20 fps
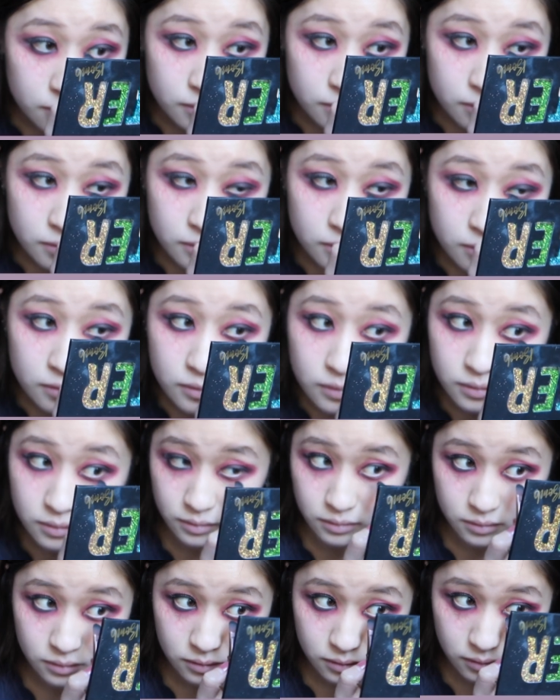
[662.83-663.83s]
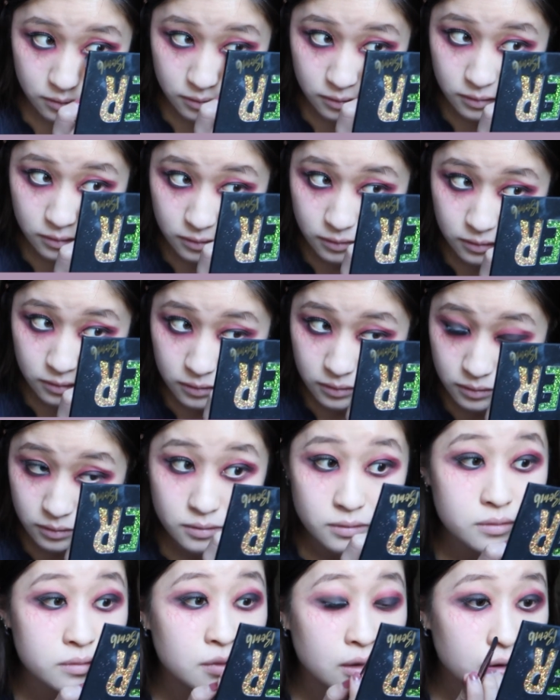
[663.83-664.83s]
just line the bottom of our
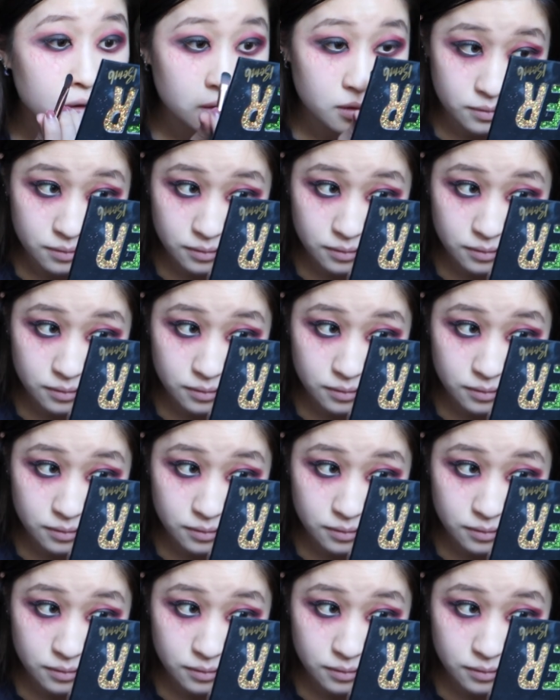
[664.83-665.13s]
eyes.